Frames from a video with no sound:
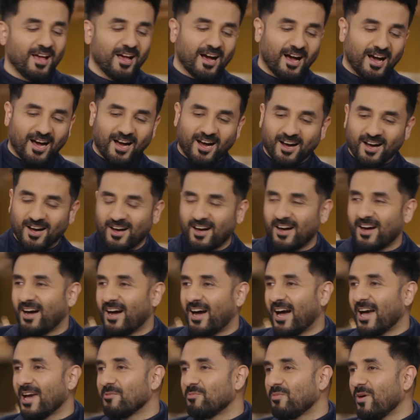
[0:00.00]
Uh,
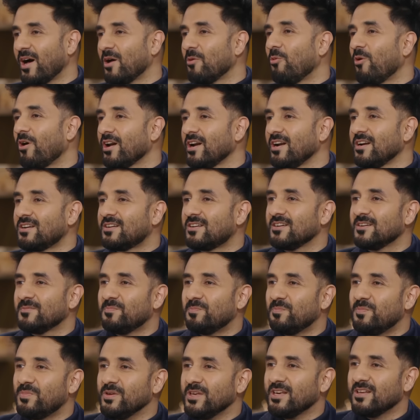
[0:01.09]
I, I wanted to
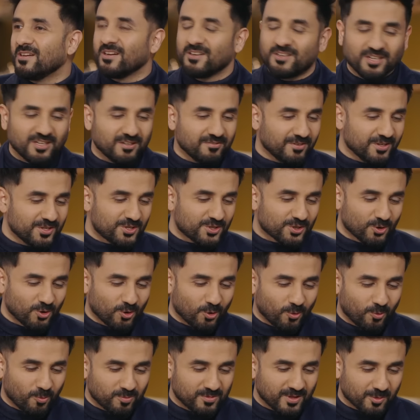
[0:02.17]
be in a TV
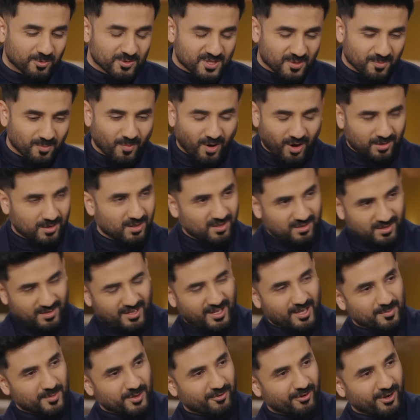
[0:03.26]
show that was a modern
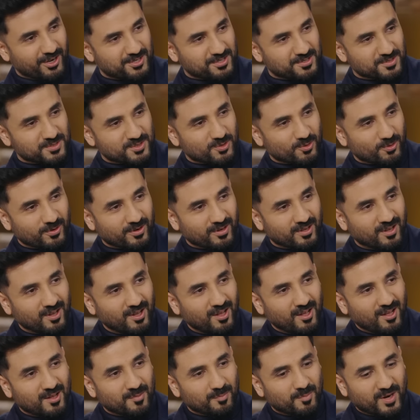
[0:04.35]
immigration story.
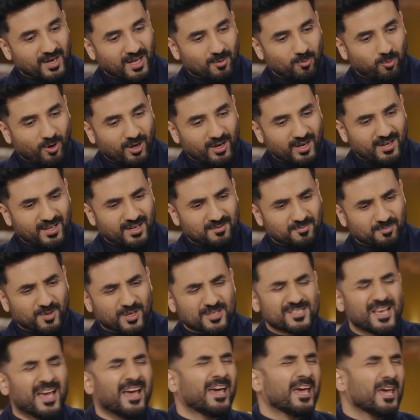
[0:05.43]
Yeah. But I wanted it
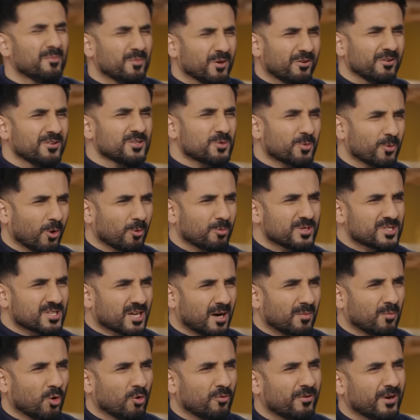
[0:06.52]
because immigrants, we always
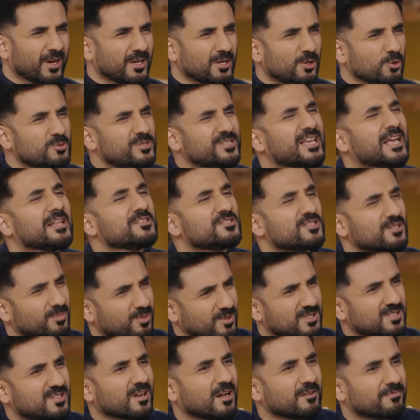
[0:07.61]
come over and do
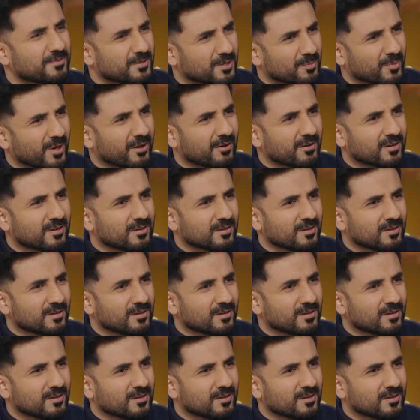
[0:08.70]
sensible stuff in America.